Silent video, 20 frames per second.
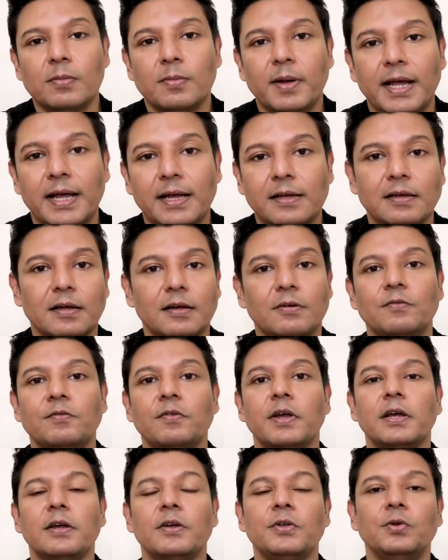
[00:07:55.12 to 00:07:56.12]
bag
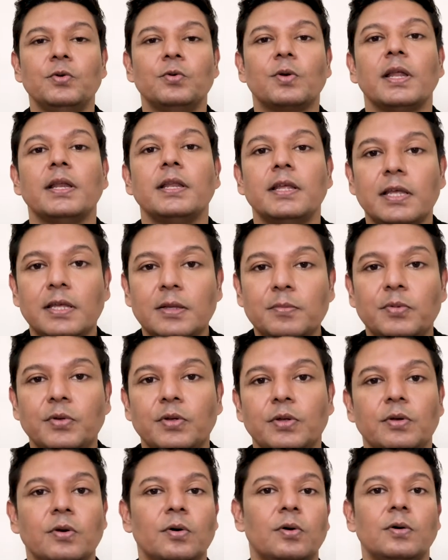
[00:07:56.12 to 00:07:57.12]
where you can keep
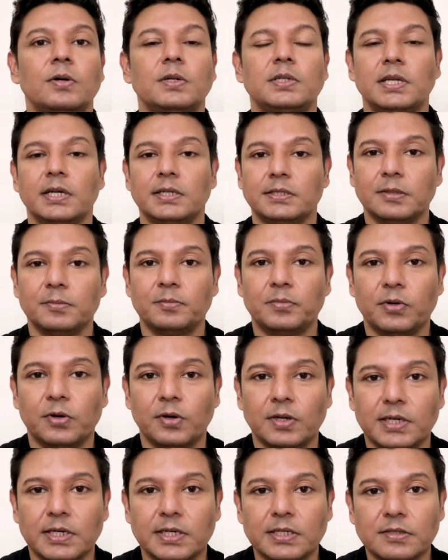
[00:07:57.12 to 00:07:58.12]
your touch-up
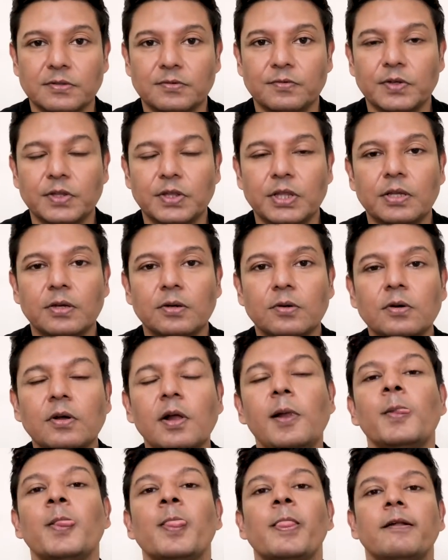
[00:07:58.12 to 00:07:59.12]
products with you,
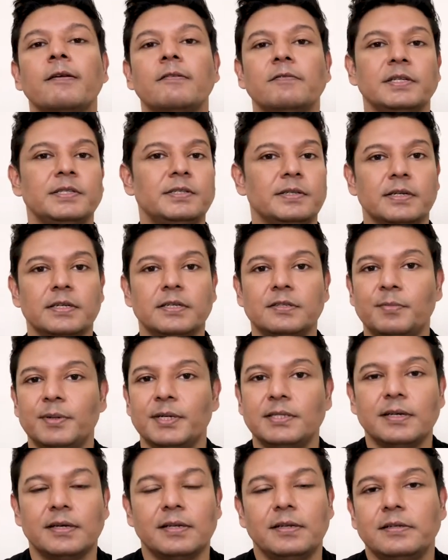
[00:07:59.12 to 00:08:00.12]
which is
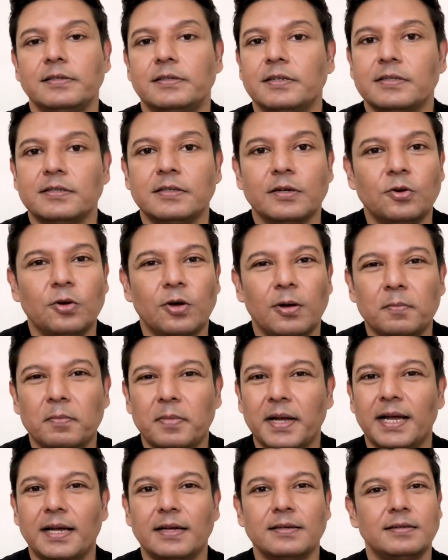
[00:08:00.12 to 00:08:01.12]
basically just a
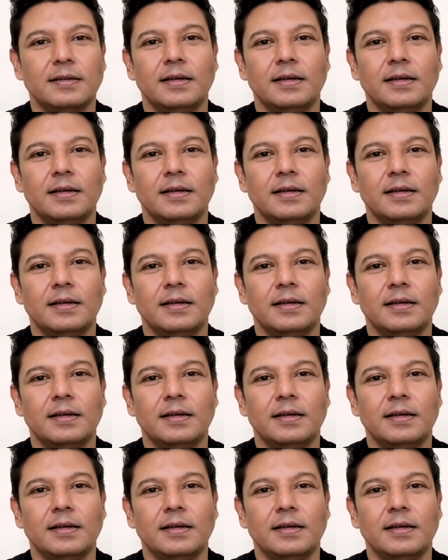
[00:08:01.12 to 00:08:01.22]
compact